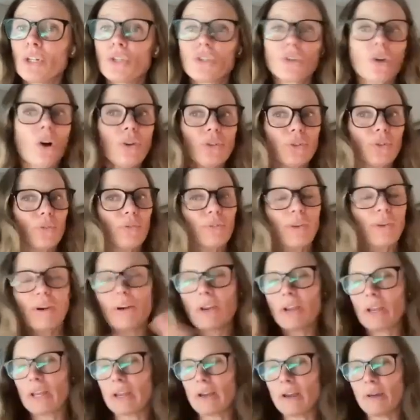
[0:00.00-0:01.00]
Which is also
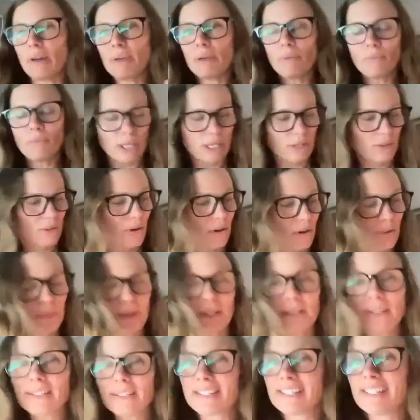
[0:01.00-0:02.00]
very, I mean, we could
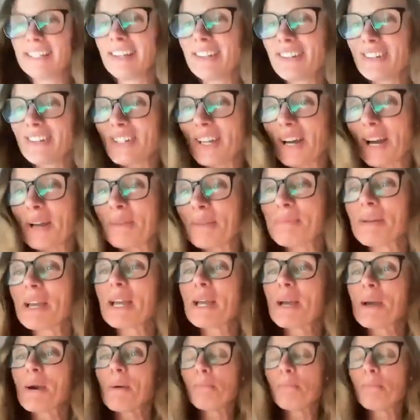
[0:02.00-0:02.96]
talk about this another time.